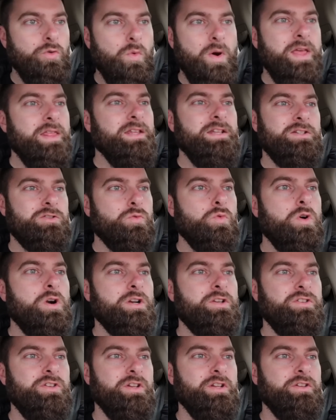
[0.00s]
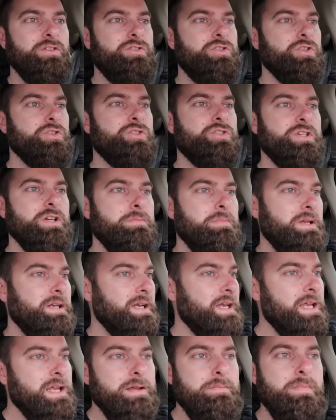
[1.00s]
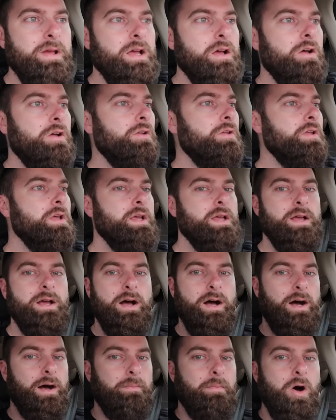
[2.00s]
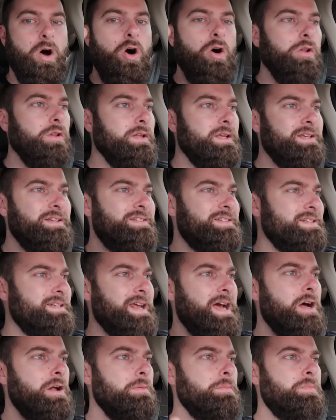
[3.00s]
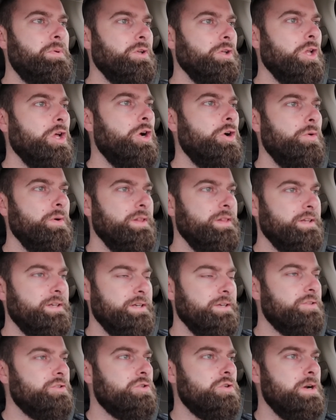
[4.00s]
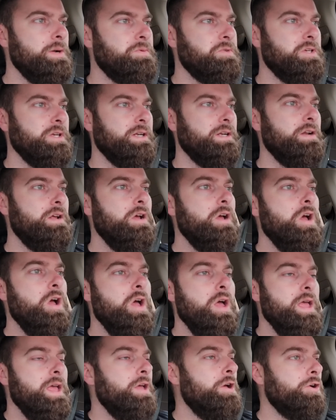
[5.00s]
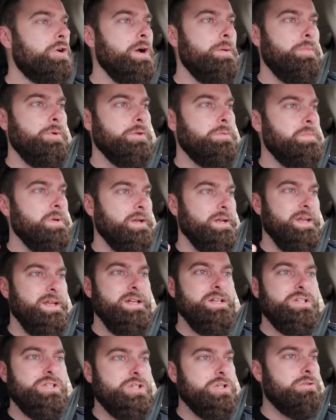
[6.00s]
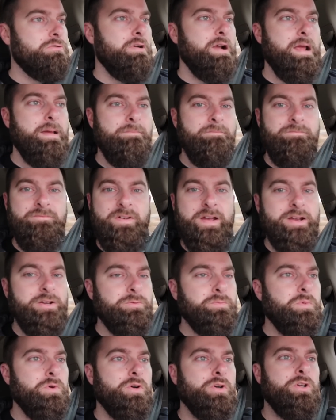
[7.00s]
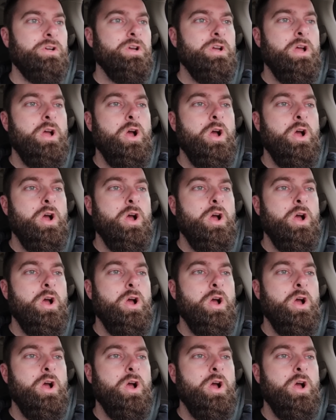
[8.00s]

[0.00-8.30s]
The way that this works is just send me an email, all links down below in the description. Hook up with me on Instagram, Facebook,